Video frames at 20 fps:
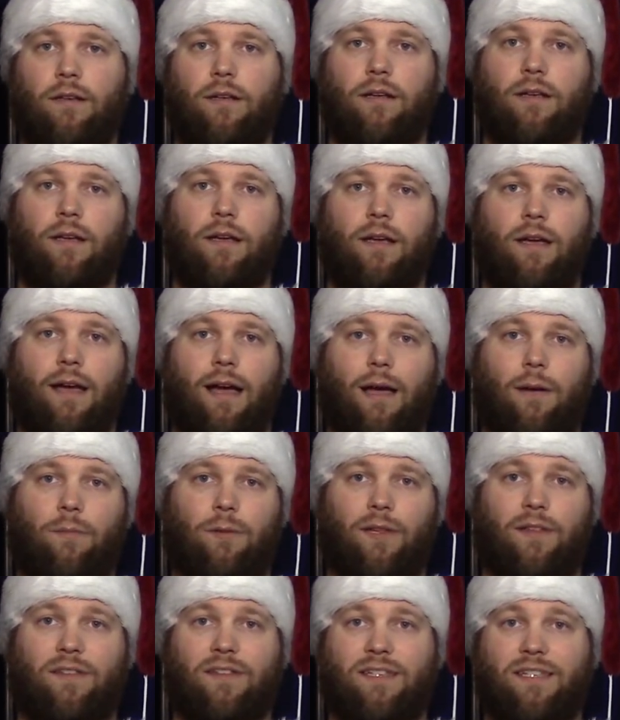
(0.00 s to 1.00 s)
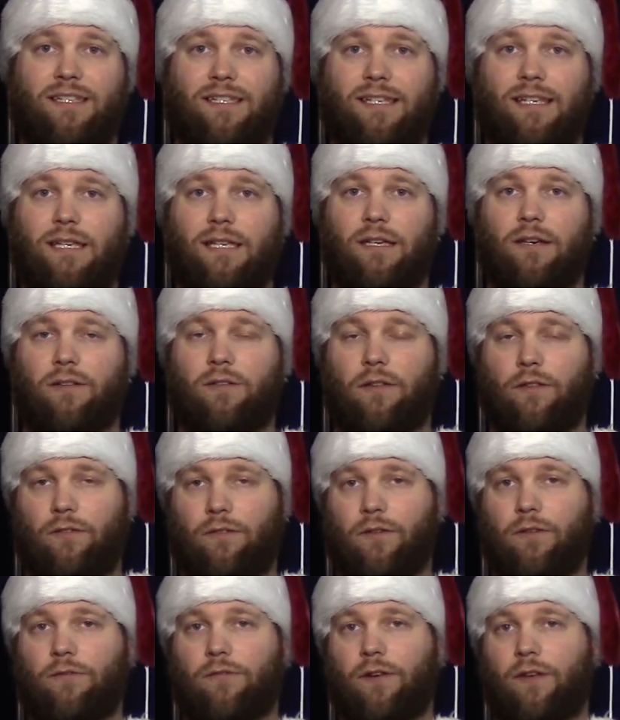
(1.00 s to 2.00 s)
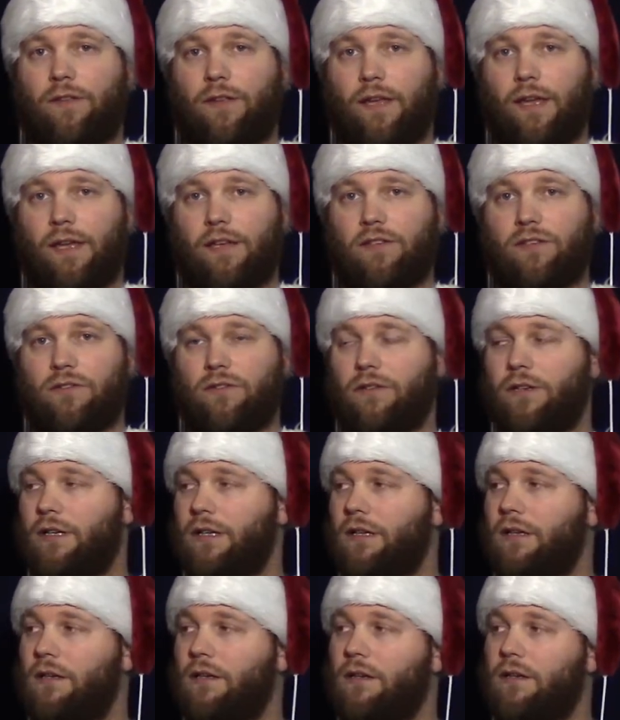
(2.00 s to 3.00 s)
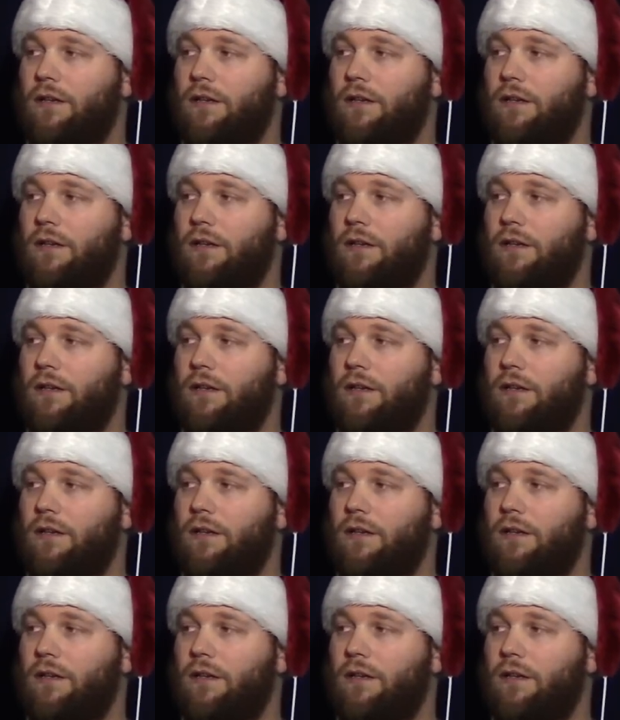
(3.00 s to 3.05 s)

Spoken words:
I play the C on the 3rd fret of the A string,